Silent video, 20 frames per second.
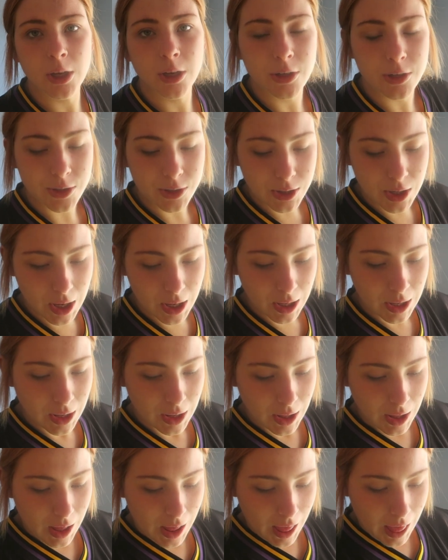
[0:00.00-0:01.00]
years
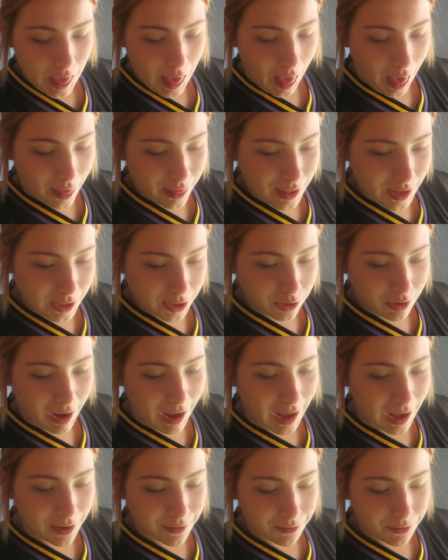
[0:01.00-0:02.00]
and then you
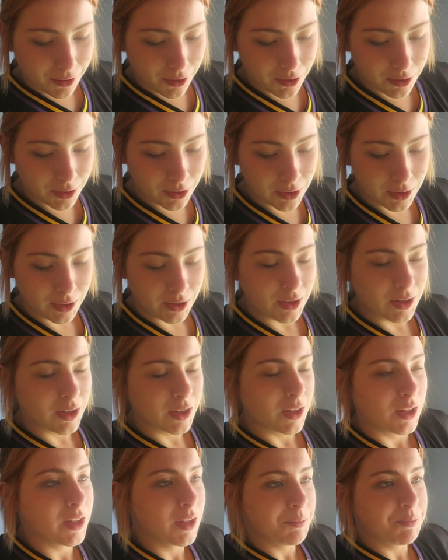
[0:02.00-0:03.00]
have
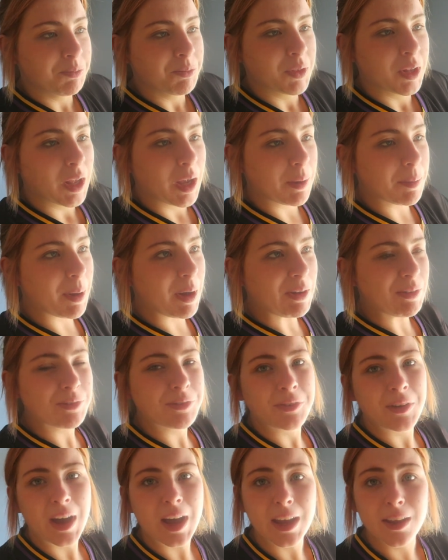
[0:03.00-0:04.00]
about
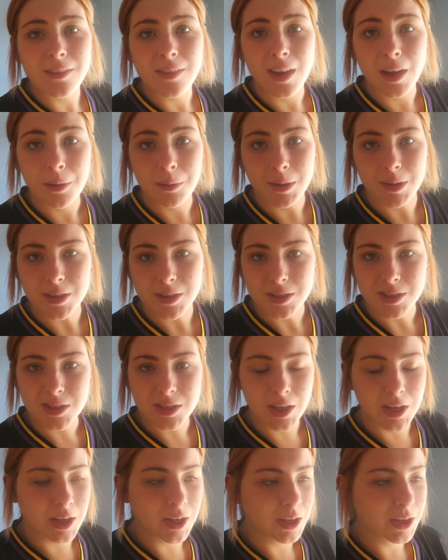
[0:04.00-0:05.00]
five
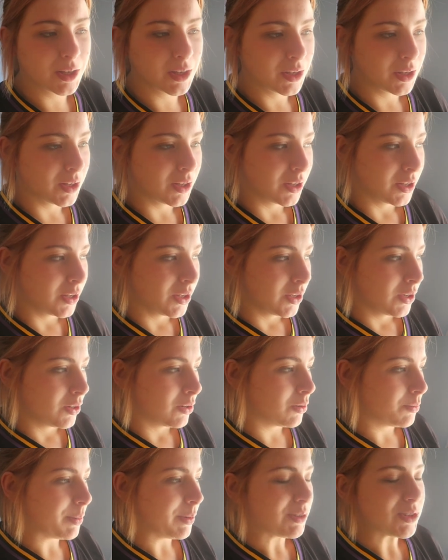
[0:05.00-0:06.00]
hours
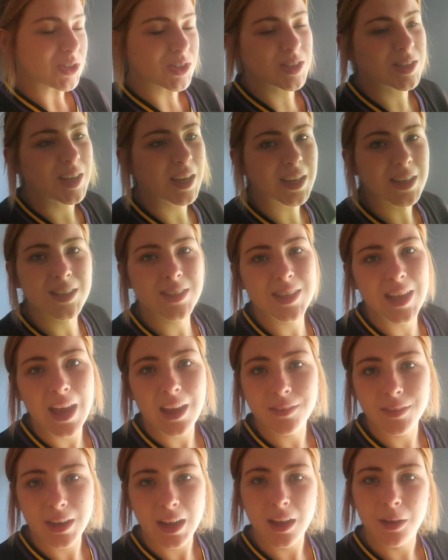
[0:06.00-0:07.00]
or about six,
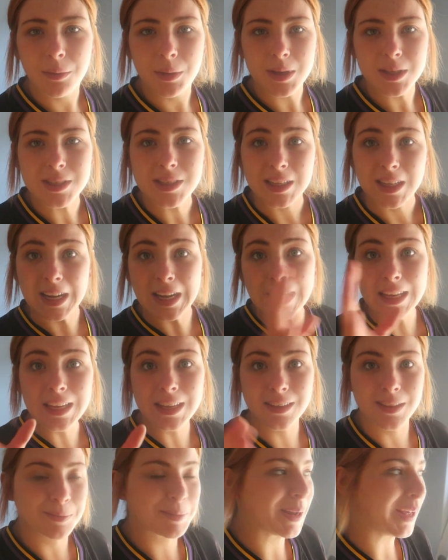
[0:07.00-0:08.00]
seven hours to
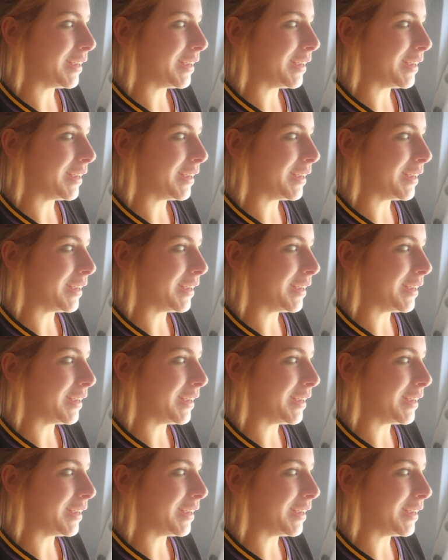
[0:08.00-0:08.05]
clear the